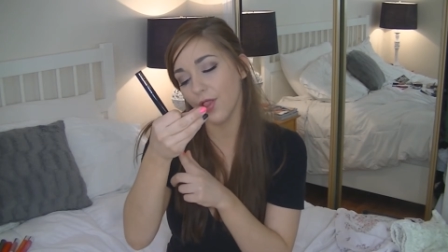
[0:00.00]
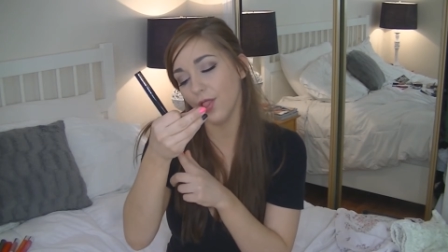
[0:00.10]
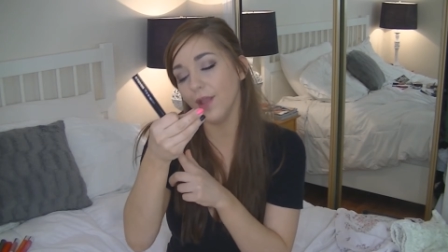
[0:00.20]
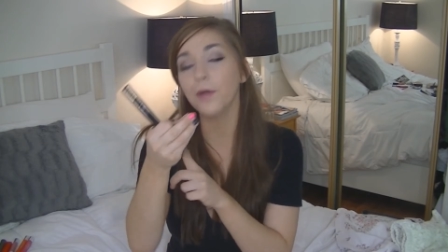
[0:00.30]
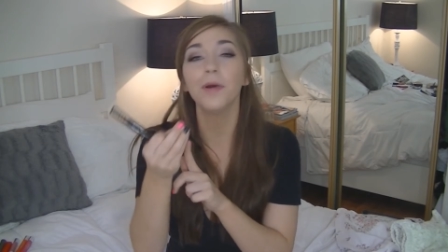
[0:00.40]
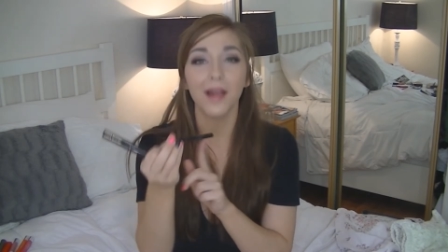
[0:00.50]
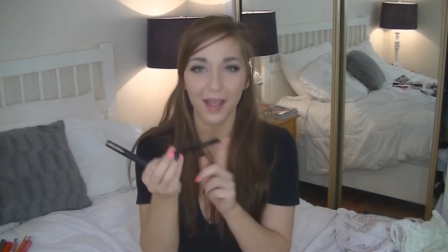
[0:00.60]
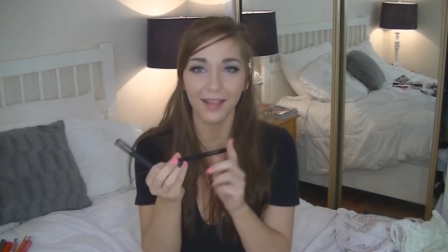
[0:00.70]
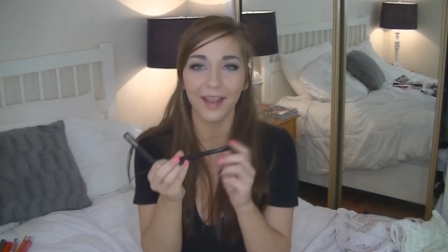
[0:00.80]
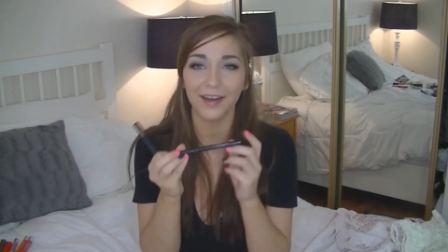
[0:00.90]
Liquid
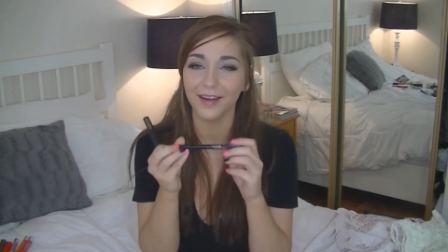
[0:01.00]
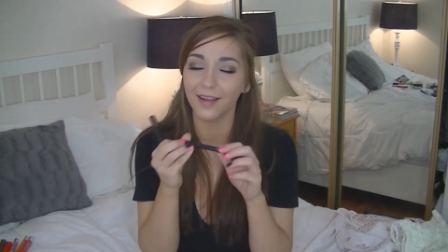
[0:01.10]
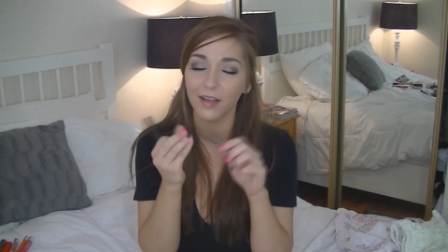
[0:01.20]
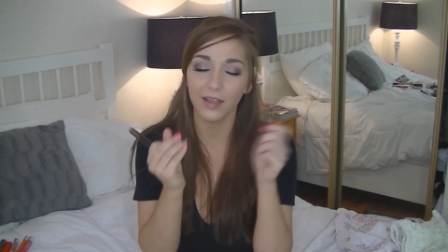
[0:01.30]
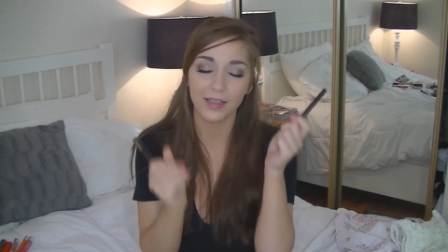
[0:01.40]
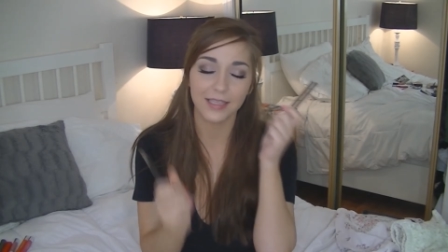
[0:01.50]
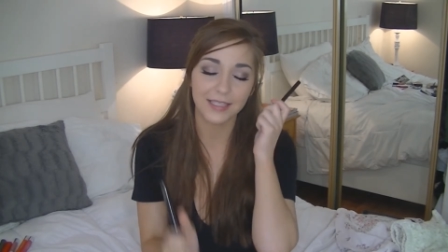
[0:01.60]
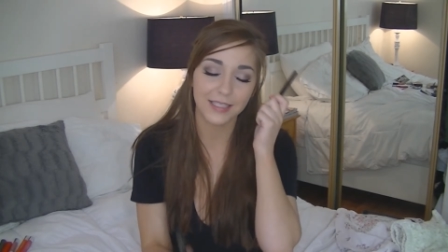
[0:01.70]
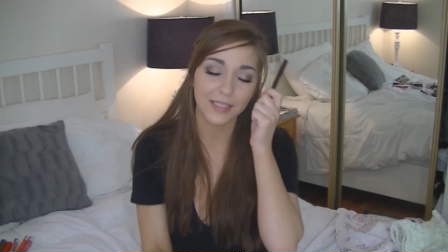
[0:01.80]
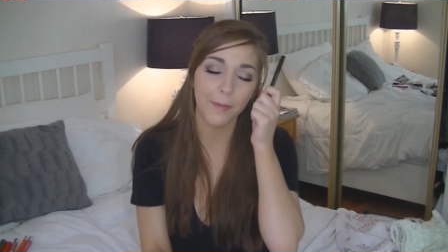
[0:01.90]
Eyeliner. Oh,
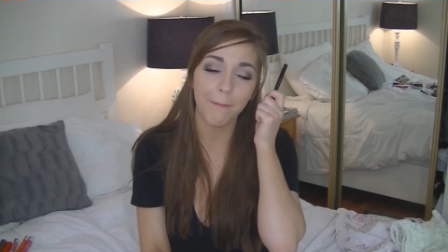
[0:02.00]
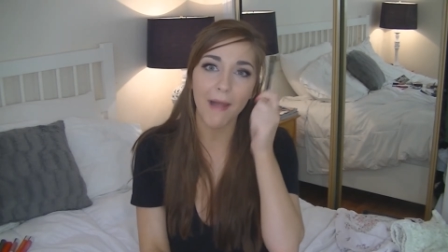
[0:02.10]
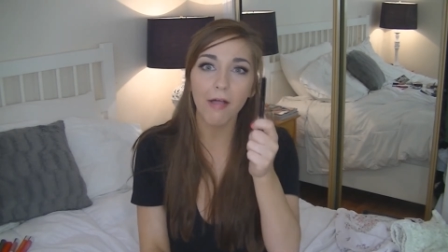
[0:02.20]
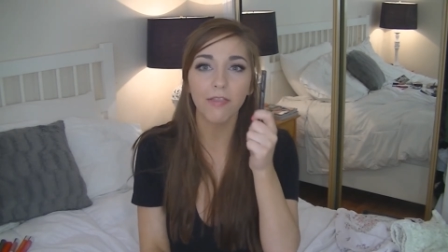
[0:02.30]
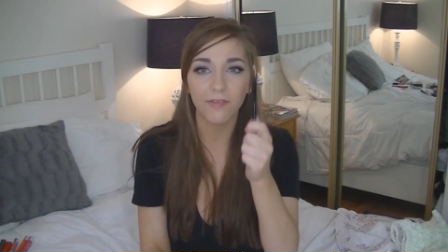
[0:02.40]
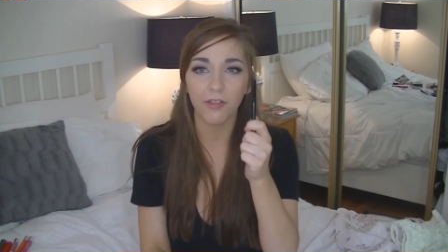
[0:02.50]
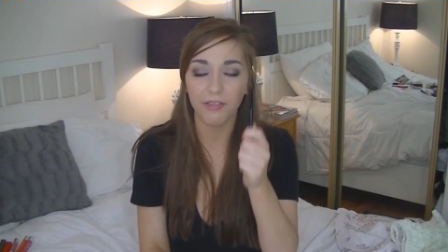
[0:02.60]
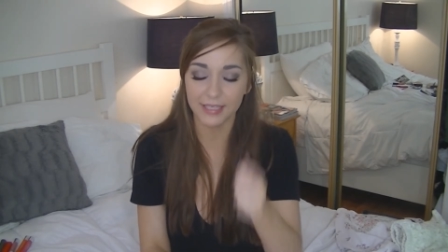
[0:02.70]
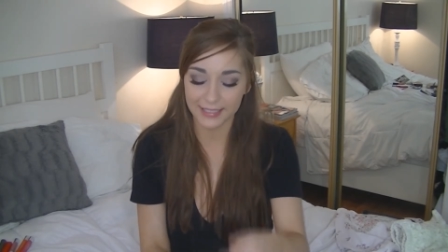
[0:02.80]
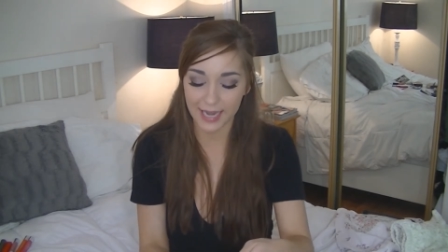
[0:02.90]
it's a mouthful,
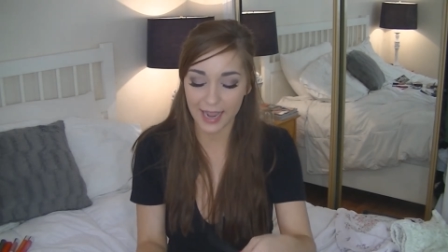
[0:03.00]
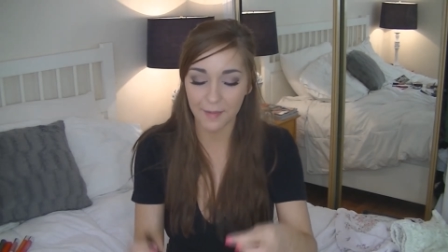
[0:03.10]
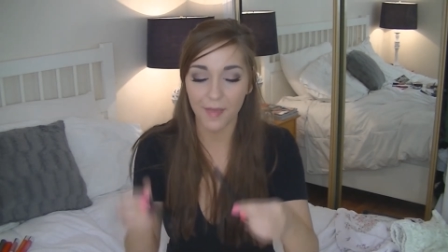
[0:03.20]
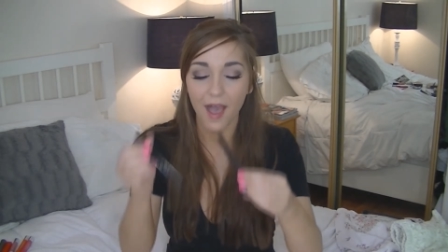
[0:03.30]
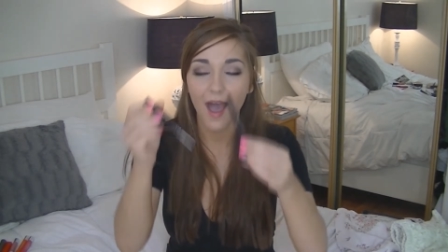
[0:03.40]
this name.